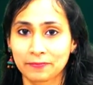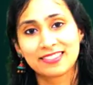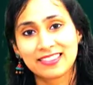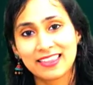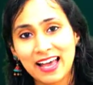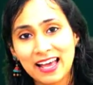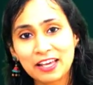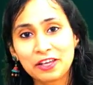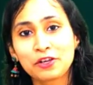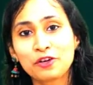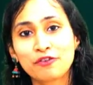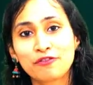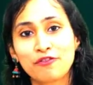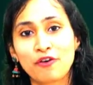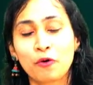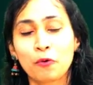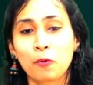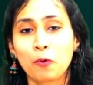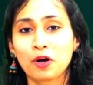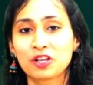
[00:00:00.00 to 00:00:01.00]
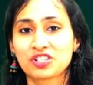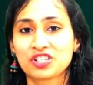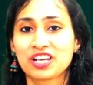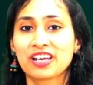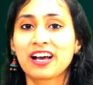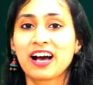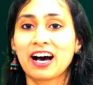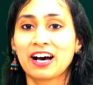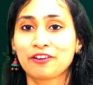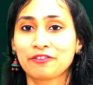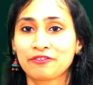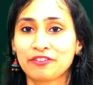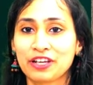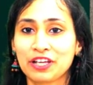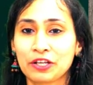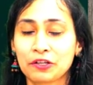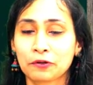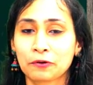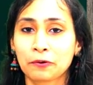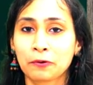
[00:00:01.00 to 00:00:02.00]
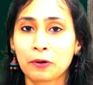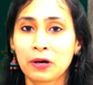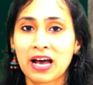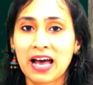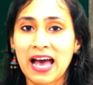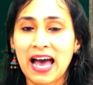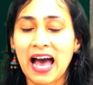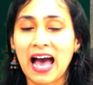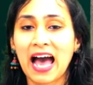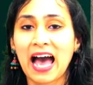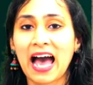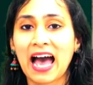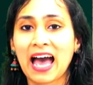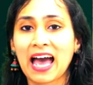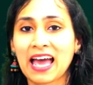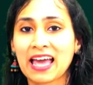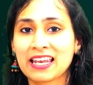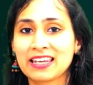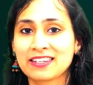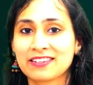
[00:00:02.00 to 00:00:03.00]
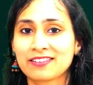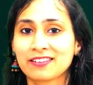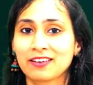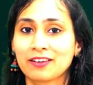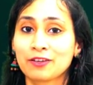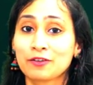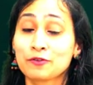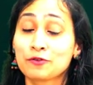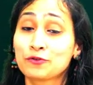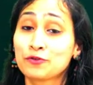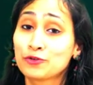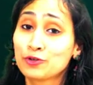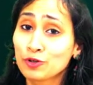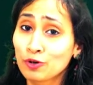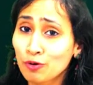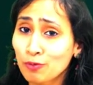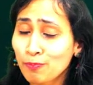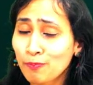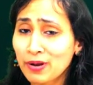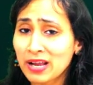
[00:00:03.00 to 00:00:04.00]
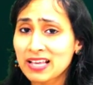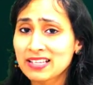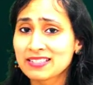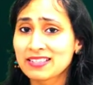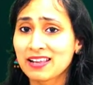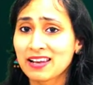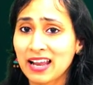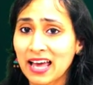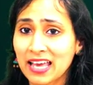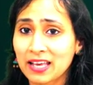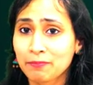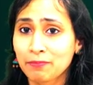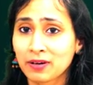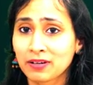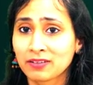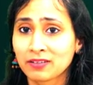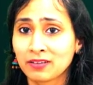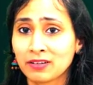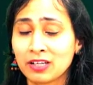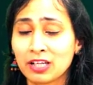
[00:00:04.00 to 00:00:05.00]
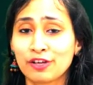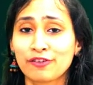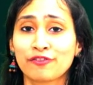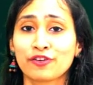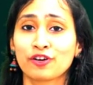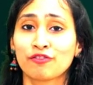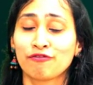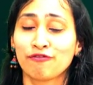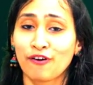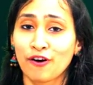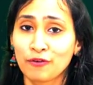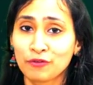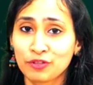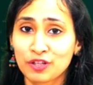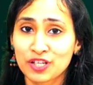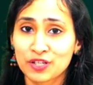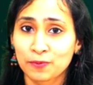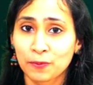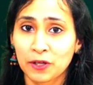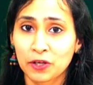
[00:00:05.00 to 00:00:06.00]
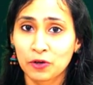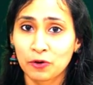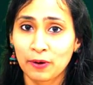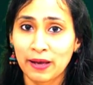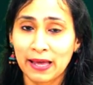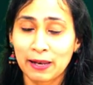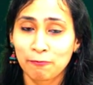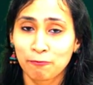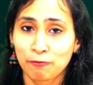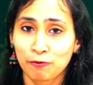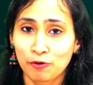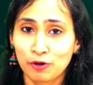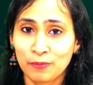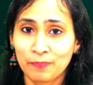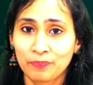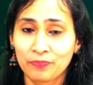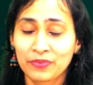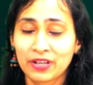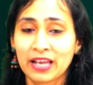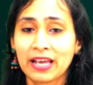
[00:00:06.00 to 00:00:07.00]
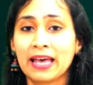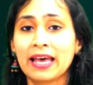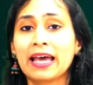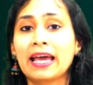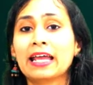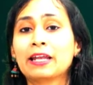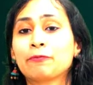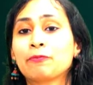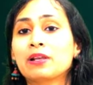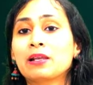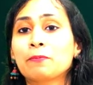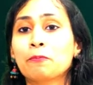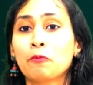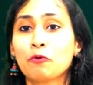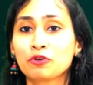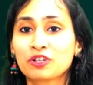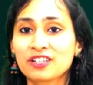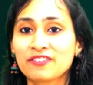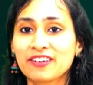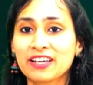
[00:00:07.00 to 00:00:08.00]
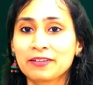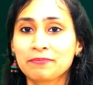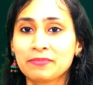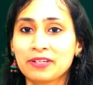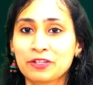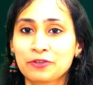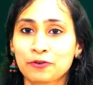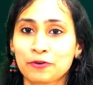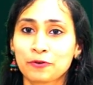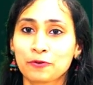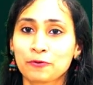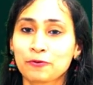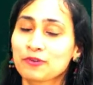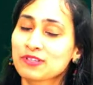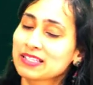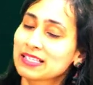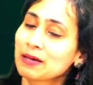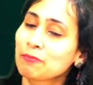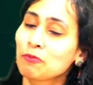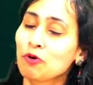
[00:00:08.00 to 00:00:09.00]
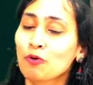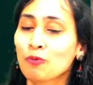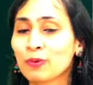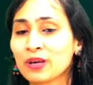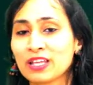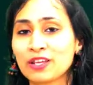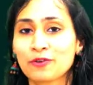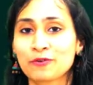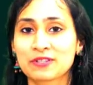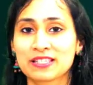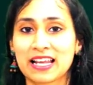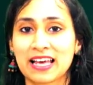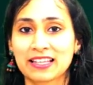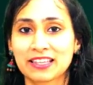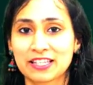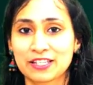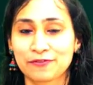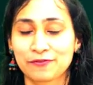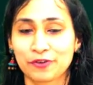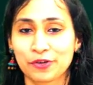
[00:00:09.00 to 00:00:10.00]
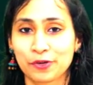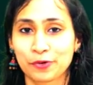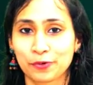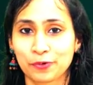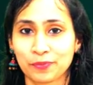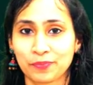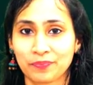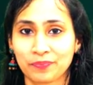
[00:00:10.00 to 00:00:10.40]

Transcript: Thank you for watching our video, and do press the like button if you have found this video helpful. It will motivate me to do some more videos like this for you.